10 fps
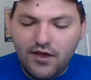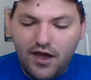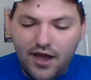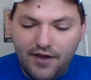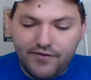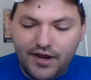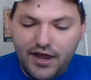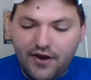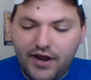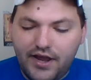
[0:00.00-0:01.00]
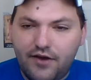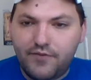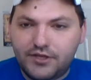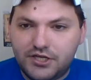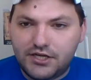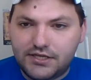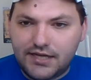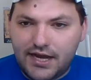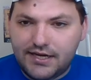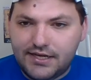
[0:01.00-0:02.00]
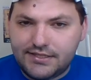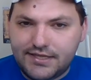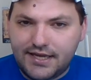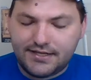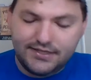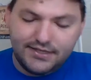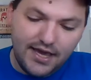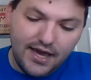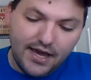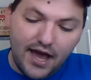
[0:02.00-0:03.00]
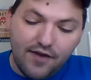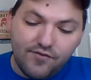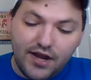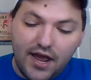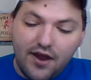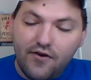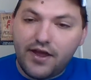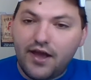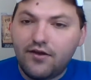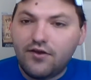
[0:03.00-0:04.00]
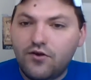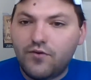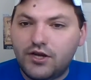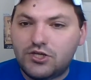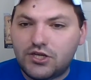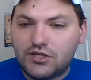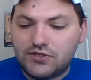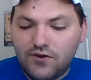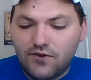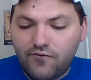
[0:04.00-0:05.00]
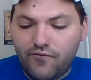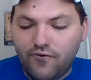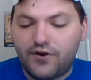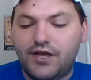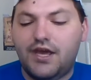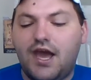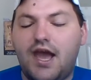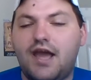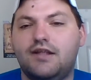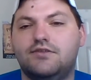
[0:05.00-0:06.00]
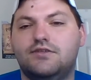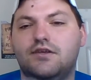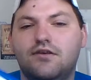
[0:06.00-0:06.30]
I have an area which is 96, and I have an area which is 48.